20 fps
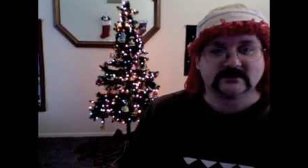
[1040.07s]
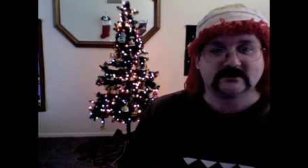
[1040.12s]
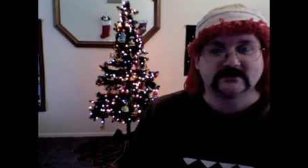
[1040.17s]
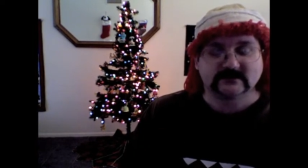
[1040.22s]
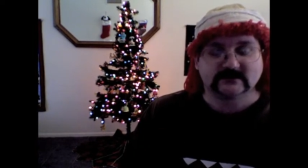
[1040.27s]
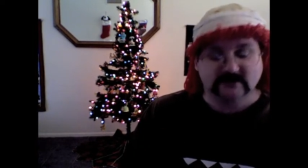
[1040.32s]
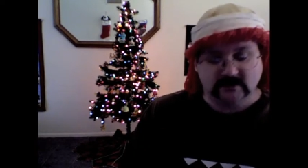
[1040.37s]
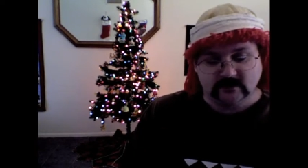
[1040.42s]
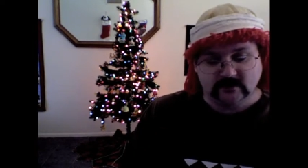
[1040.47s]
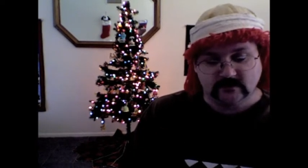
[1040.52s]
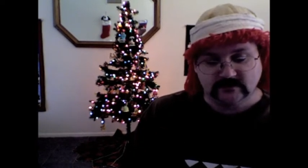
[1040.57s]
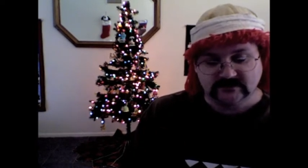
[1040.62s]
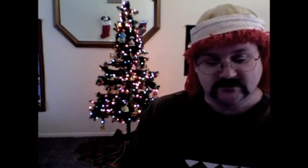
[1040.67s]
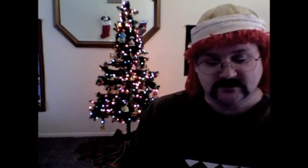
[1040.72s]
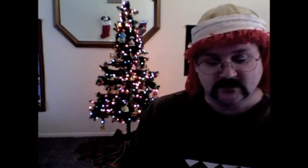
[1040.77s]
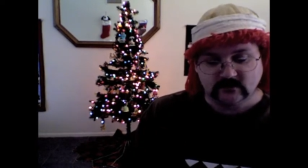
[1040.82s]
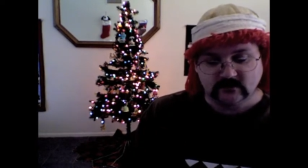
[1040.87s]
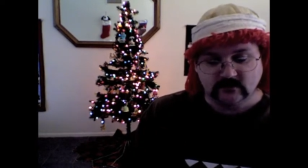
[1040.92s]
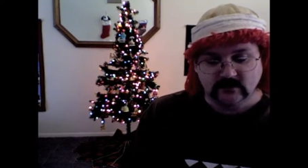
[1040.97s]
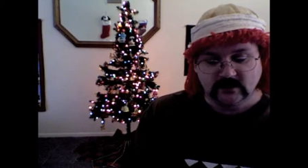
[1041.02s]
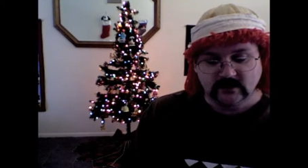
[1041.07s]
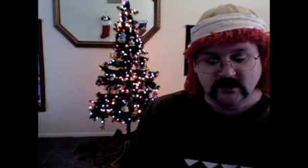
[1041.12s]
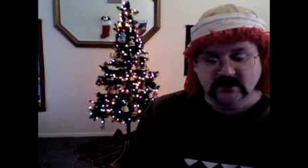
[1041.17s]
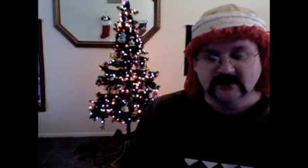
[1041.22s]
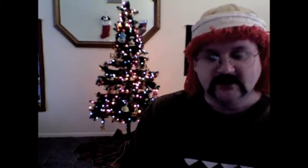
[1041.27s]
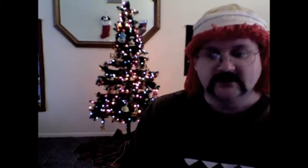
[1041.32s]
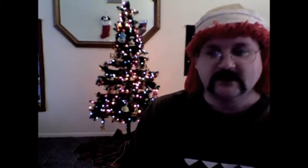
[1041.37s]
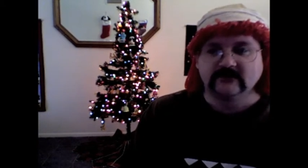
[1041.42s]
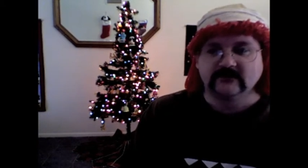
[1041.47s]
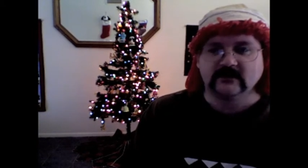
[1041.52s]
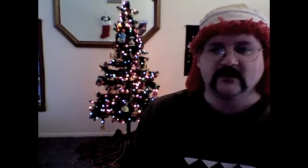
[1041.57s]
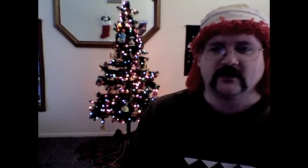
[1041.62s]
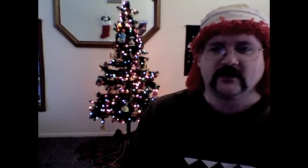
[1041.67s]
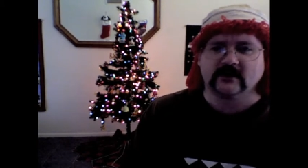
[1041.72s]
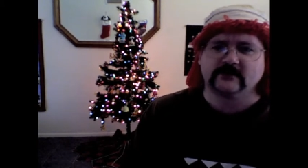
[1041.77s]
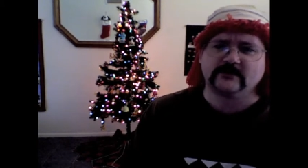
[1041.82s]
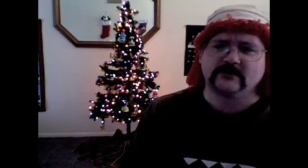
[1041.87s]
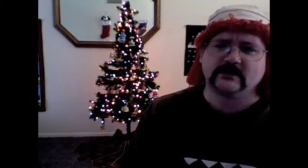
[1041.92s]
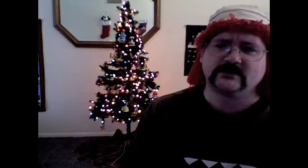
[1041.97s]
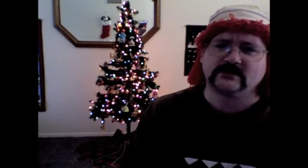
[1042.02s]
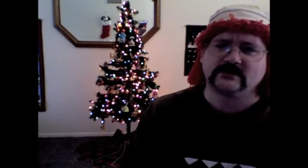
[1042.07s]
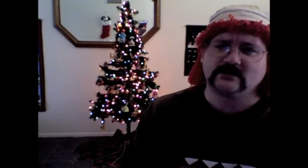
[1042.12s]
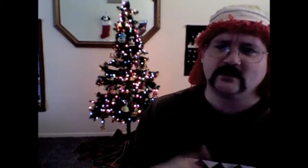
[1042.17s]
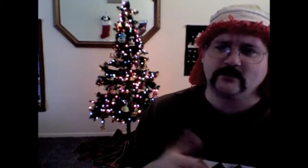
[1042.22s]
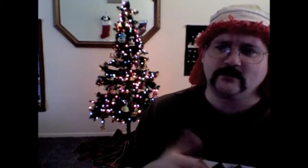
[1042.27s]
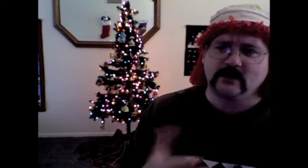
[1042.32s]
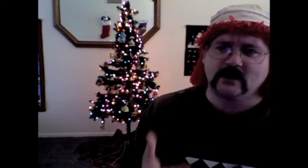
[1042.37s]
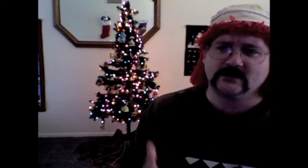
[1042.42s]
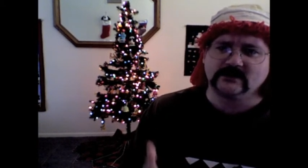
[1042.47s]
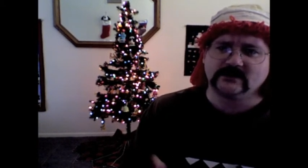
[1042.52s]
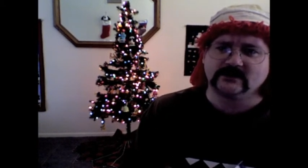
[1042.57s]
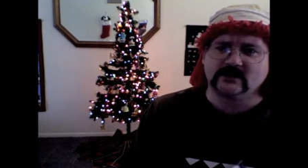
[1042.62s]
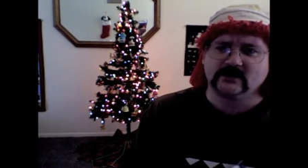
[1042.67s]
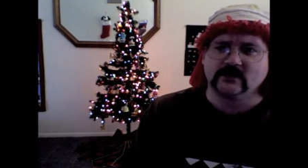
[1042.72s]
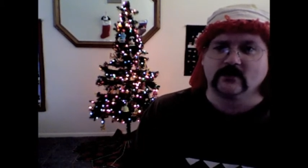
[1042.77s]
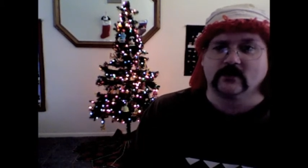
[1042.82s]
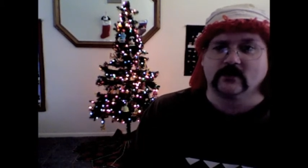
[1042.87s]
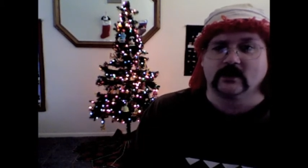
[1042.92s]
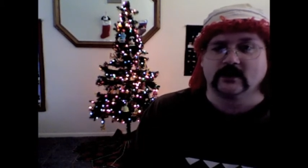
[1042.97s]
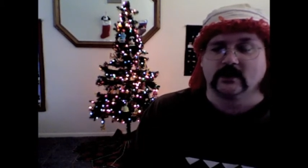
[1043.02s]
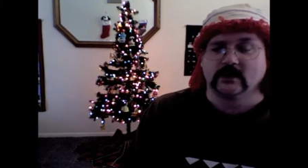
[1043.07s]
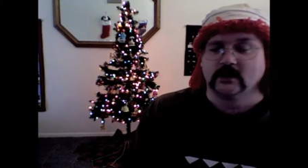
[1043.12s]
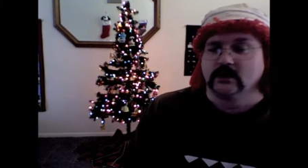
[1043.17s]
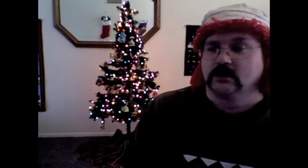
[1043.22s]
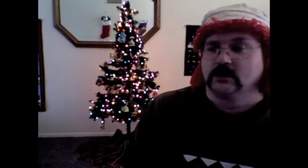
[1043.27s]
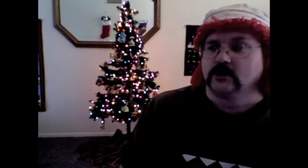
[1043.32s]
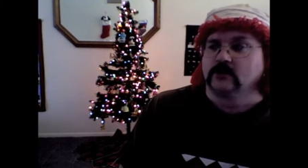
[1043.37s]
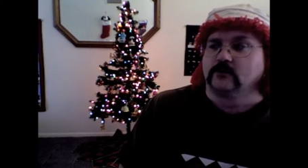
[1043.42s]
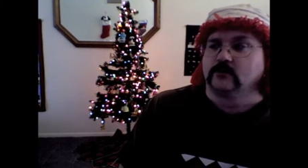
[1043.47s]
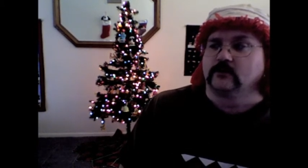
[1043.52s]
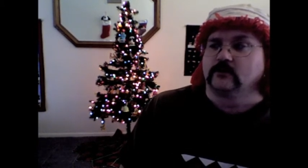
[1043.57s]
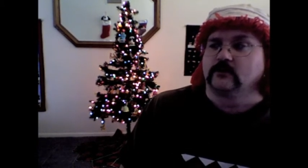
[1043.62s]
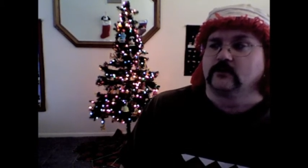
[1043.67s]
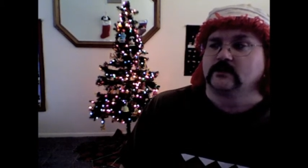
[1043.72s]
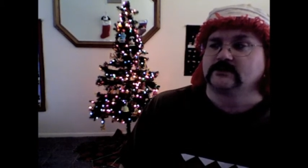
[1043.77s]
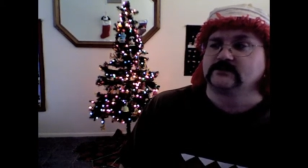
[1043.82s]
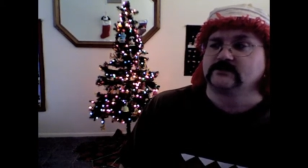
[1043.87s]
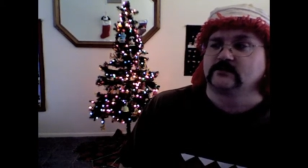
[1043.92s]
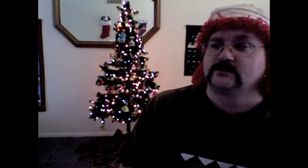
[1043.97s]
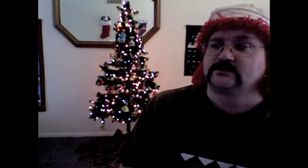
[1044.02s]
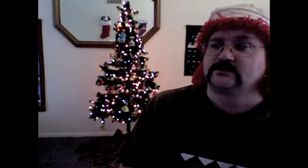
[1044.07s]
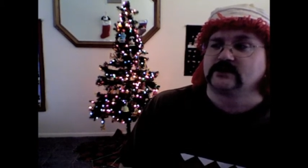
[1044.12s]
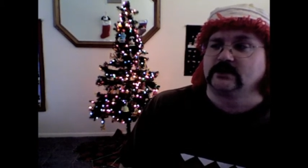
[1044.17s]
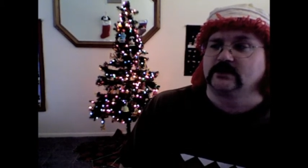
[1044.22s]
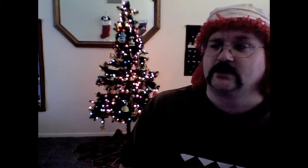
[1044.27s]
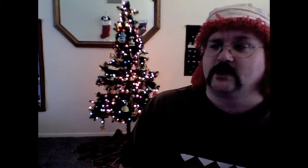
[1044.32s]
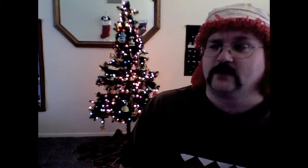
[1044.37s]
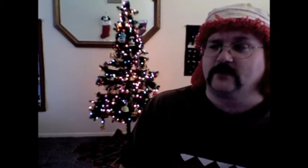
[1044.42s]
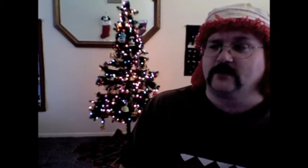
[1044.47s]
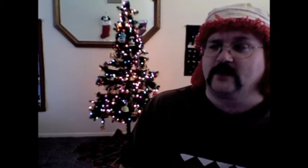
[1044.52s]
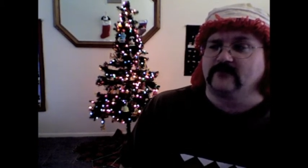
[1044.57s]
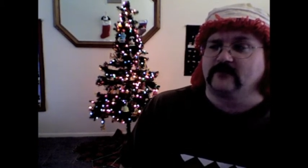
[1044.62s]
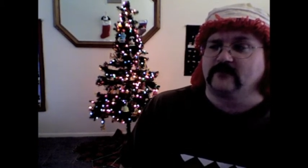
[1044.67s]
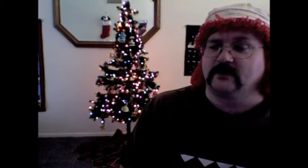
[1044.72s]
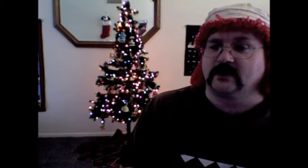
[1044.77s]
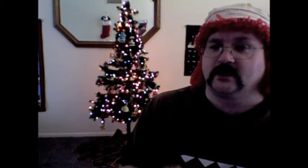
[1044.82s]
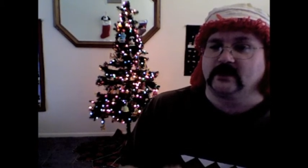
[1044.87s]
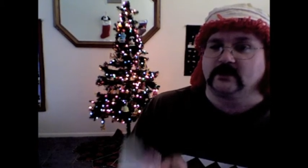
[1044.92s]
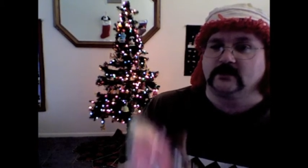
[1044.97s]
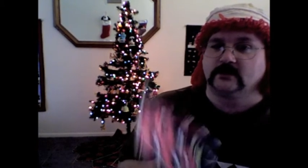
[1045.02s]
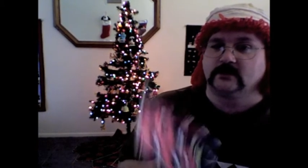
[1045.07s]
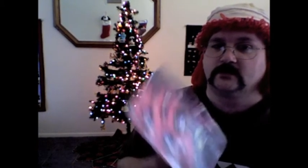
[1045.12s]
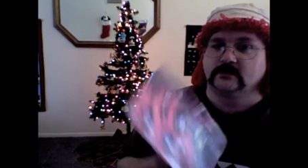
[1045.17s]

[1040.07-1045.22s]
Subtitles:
Yeah, so definitely, especially your parents out there who are like, well, what should I not buy from a kid?